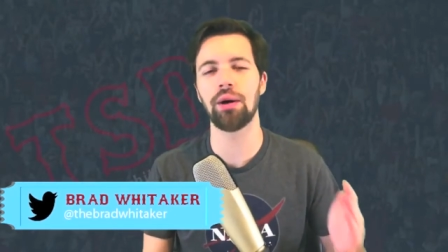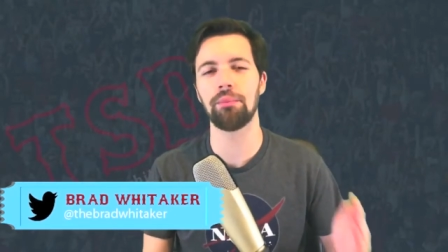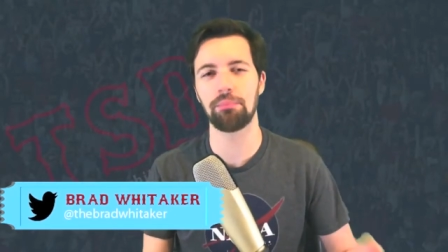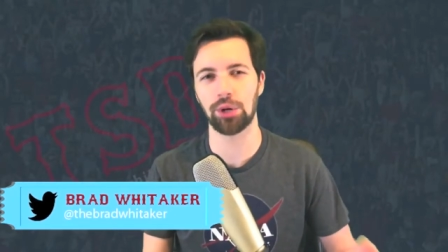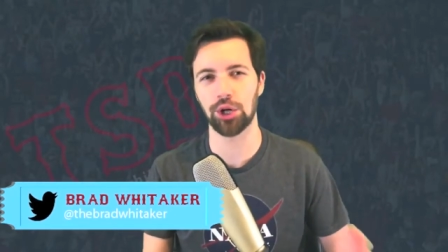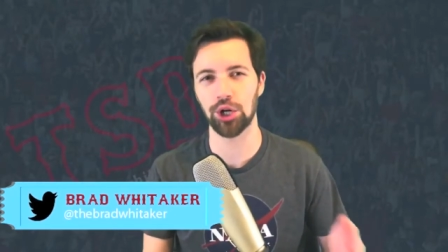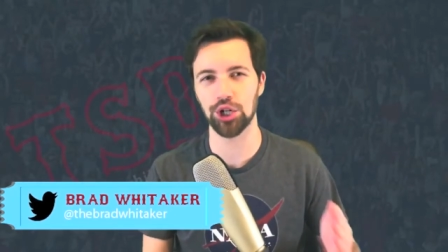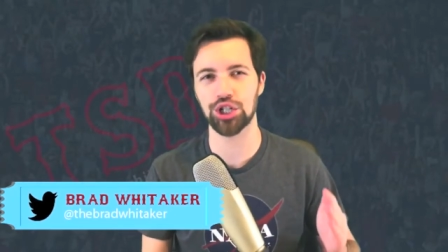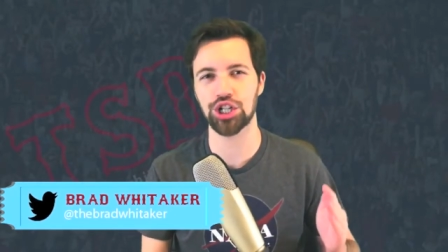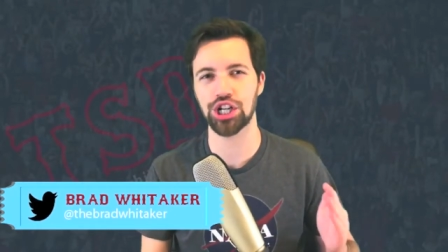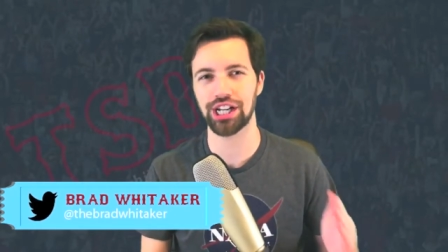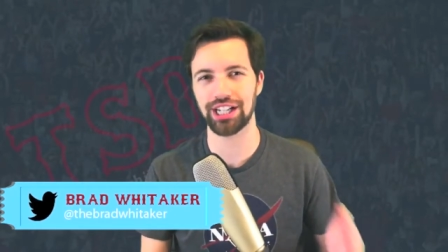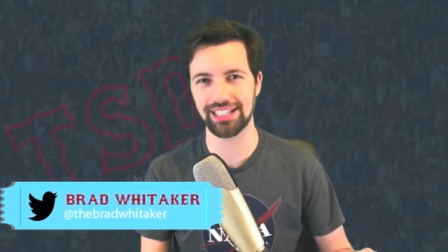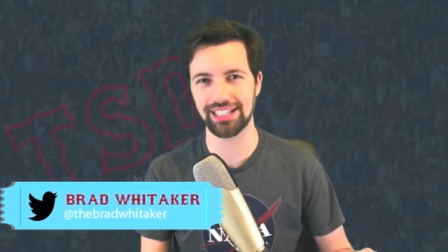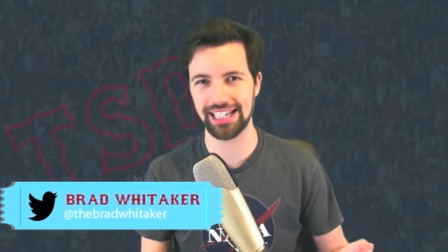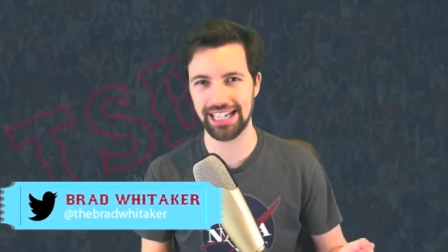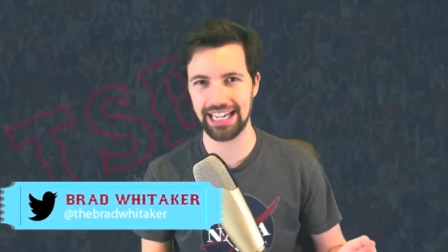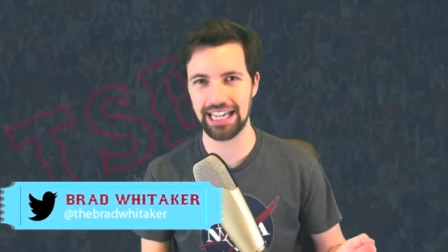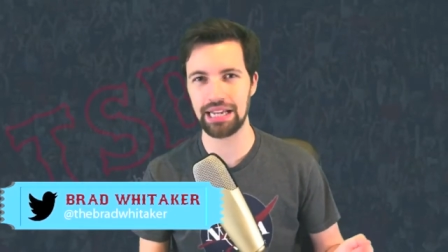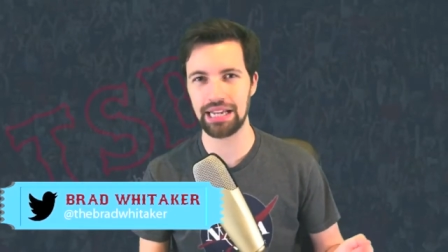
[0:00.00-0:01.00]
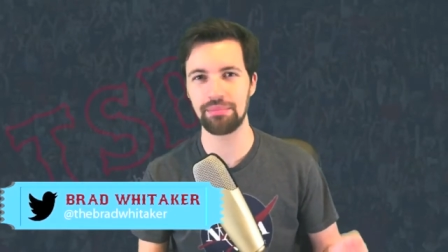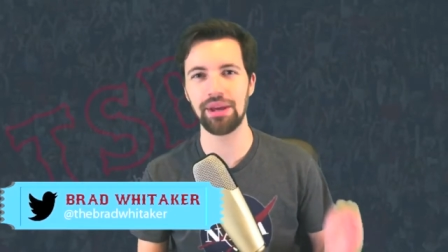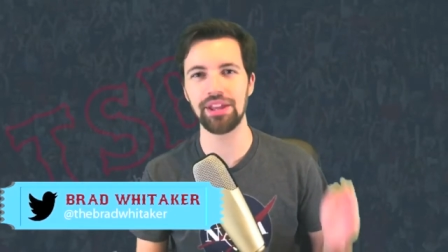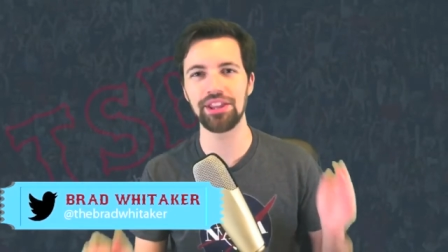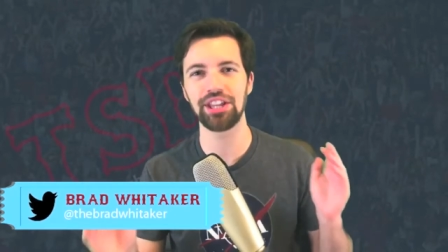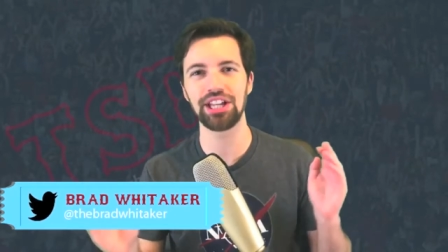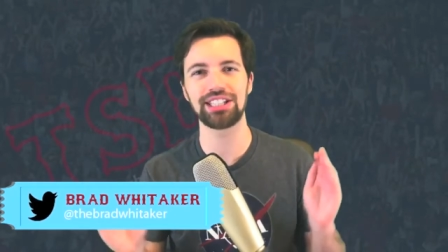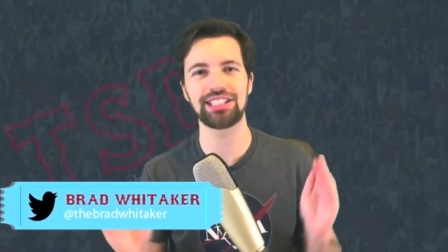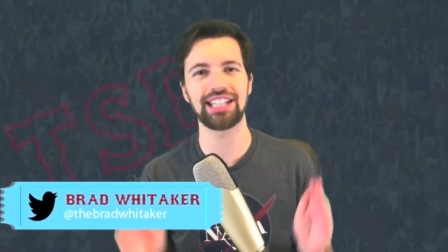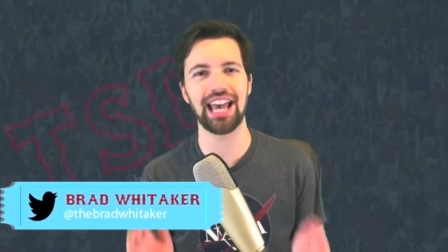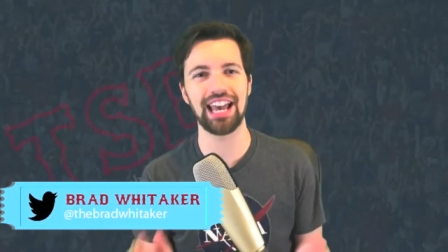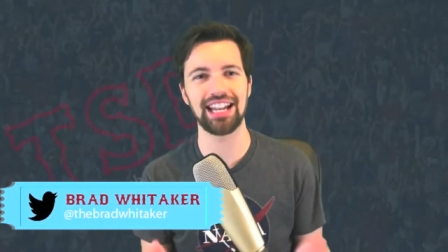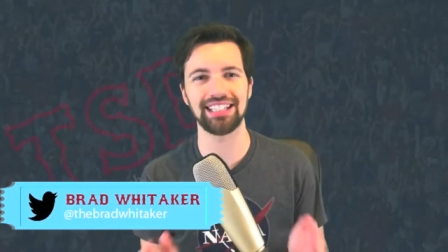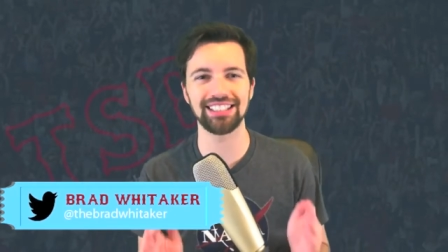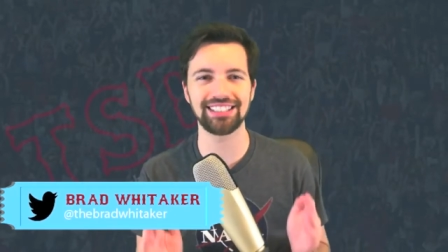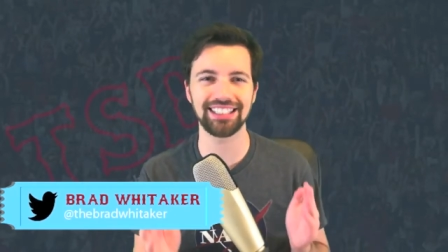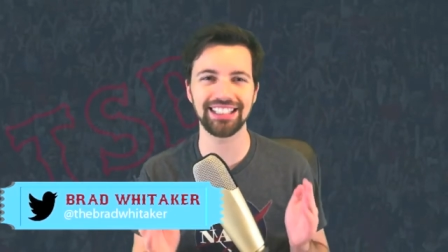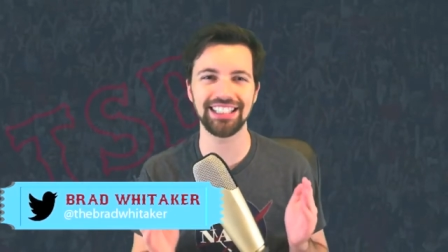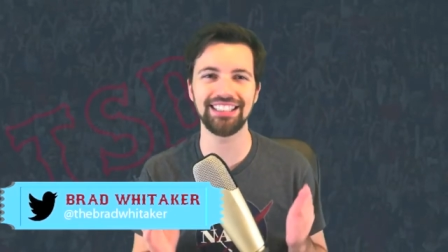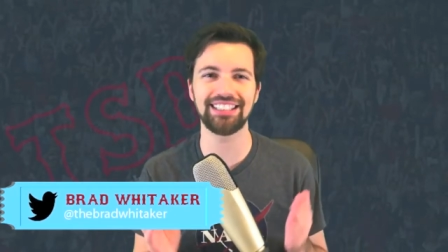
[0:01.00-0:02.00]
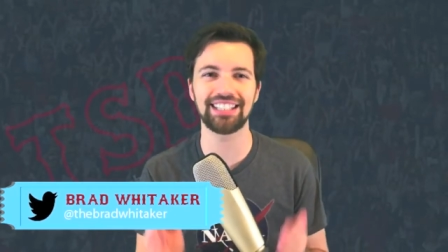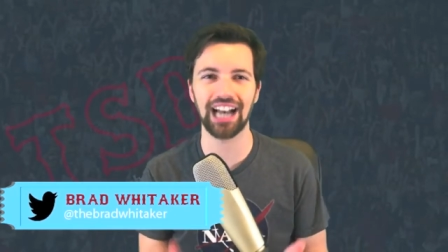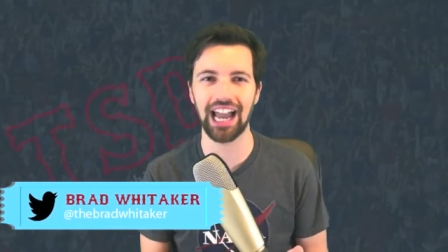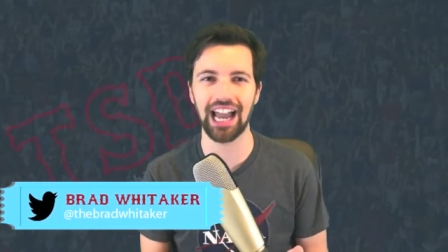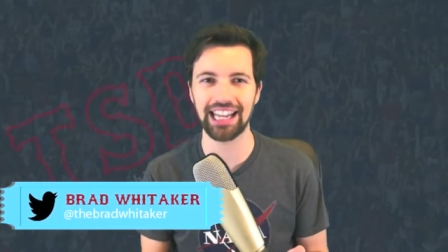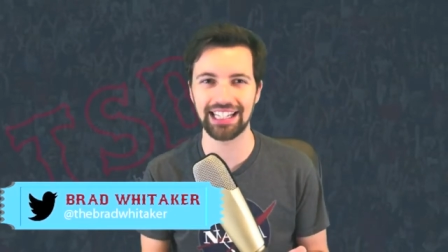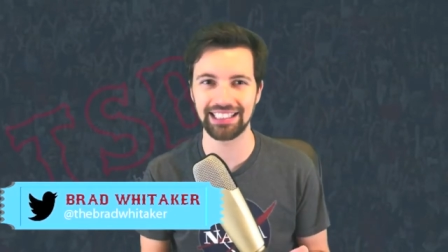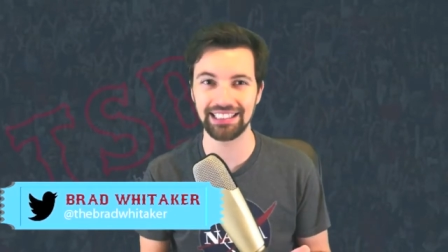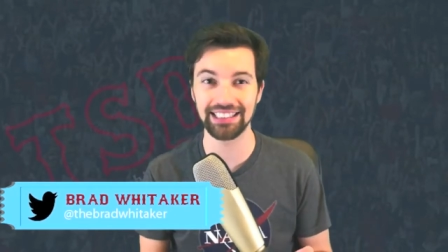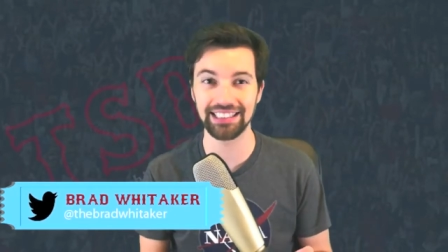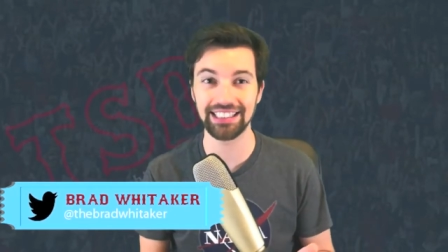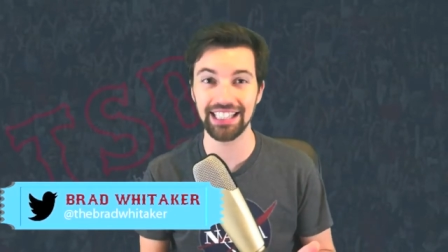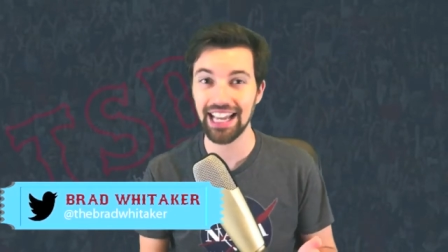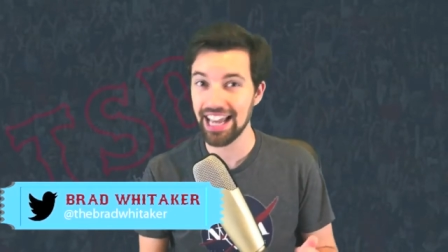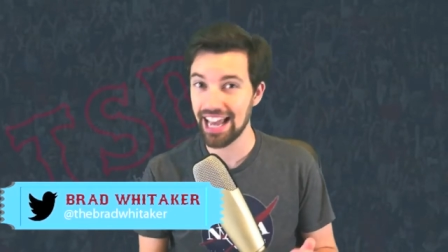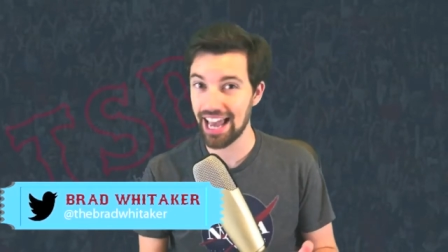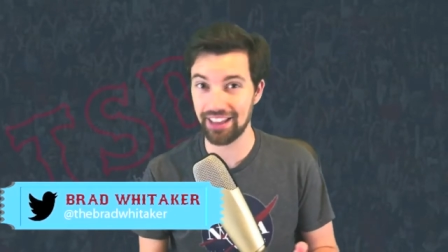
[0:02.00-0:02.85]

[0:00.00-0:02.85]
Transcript: emerging team, the Tennessee Titans,